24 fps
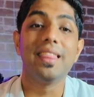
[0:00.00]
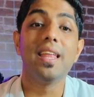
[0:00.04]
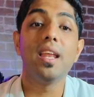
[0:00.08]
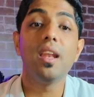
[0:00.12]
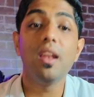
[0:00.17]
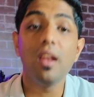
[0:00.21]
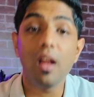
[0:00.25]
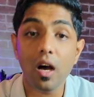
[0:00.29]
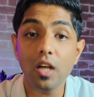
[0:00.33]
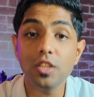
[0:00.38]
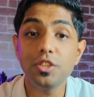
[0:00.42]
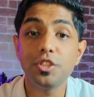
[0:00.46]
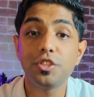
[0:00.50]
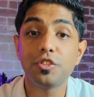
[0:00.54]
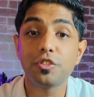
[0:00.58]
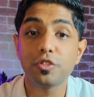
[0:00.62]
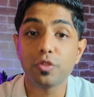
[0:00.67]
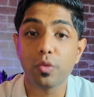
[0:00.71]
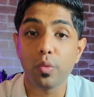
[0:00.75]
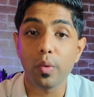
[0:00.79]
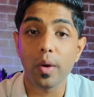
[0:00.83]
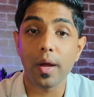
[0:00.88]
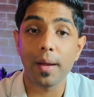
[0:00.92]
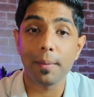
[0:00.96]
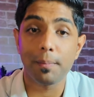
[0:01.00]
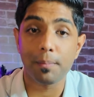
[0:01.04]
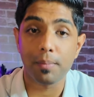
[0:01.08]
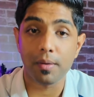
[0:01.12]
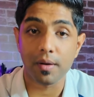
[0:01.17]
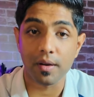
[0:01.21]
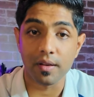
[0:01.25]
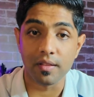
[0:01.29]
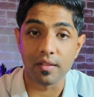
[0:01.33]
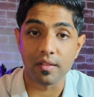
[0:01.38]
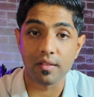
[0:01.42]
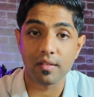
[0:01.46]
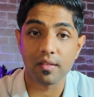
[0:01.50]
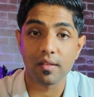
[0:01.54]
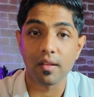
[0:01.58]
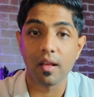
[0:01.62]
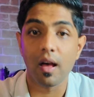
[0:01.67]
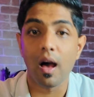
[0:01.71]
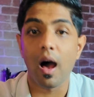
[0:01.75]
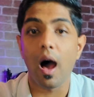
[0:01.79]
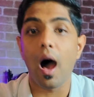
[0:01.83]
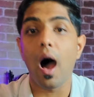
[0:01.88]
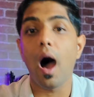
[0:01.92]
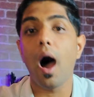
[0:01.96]
The large square prints
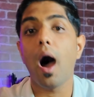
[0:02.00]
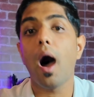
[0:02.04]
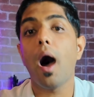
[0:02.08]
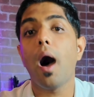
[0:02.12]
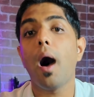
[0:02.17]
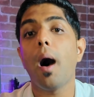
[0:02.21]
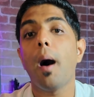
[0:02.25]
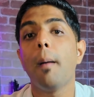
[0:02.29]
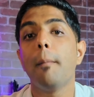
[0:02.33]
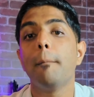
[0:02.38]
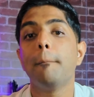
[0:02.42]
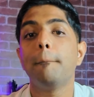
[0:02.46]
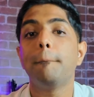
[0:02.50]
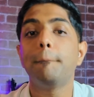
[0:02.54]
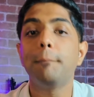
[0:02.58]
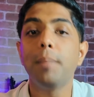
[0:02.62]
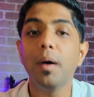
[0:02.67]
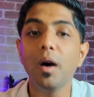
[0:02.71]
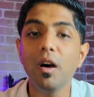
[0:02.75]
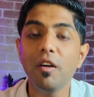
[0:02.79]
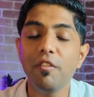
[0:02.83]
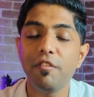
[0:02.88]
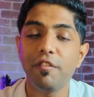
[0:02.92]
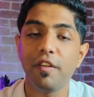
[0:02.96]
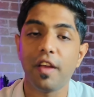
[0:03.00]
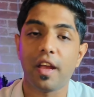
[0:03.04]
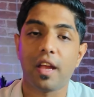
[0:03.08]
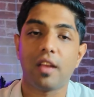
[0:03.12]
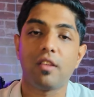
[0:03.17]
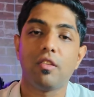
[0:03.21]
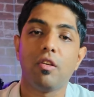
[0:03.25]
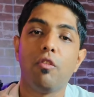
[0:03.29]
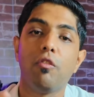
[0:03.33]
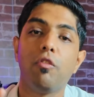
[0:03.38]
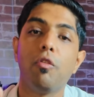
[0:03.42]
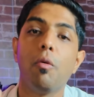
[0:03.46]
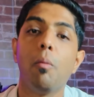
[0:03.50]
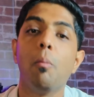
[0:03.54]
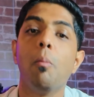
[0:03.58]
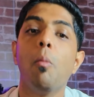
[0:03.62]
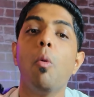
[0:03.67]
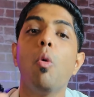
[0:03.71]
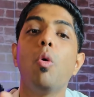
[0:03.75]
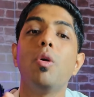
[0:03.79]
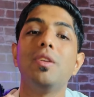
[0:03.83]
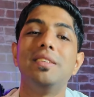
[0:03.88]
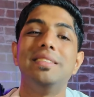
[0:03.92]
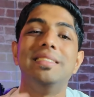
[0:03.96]
are perfect for
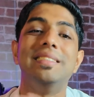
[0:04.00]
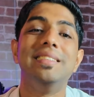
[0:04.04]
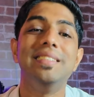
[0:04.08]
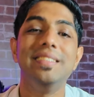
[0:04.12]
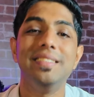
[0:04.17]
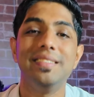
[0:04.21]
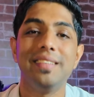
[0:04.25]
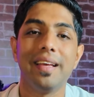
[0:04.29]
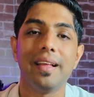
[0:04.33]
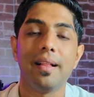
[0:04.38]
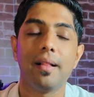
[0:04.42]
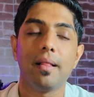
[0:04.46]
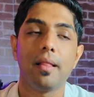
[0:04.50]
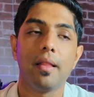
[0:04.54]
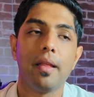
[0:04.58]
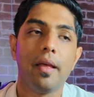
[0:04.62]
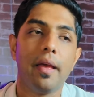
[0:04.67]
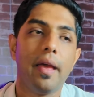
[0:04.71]
more detail,